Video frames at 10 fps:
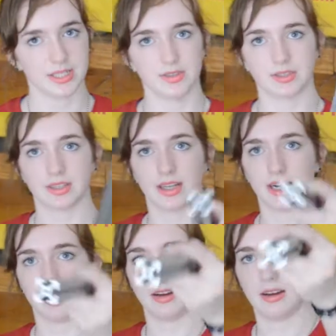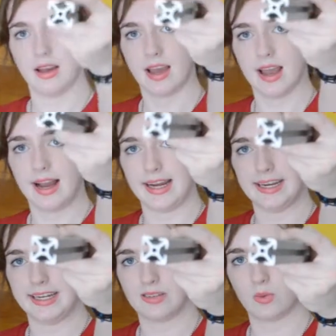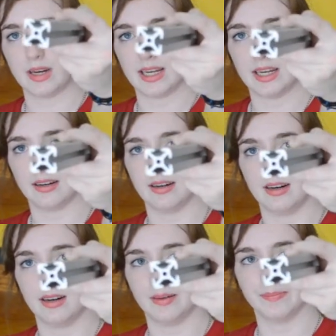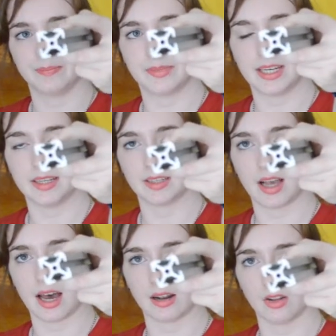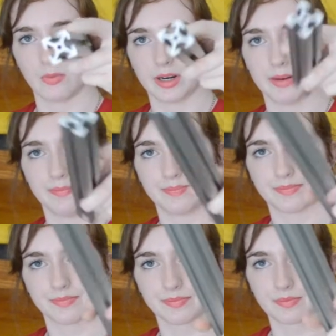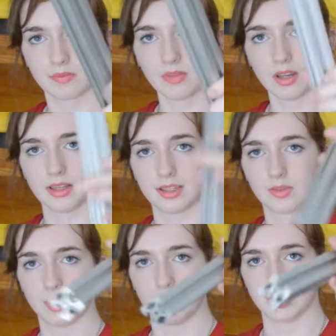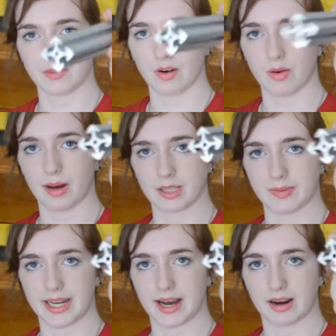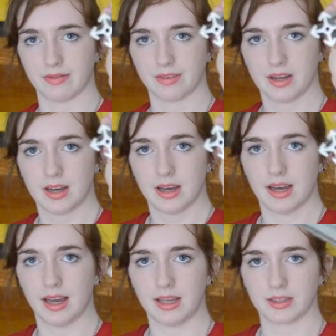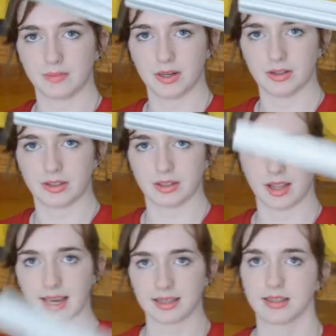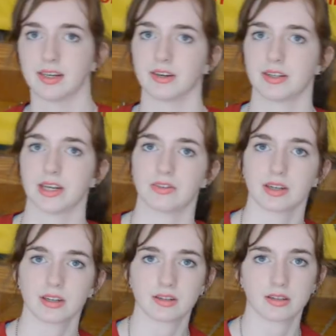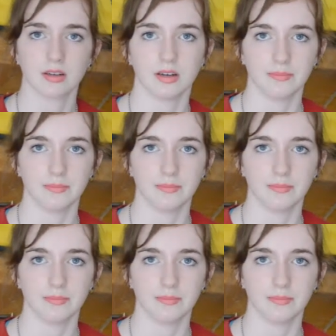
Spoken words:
we use the 80/20 T-slot aluminum. This is what most of our robot's made out of, as opposed to like standard Tetrix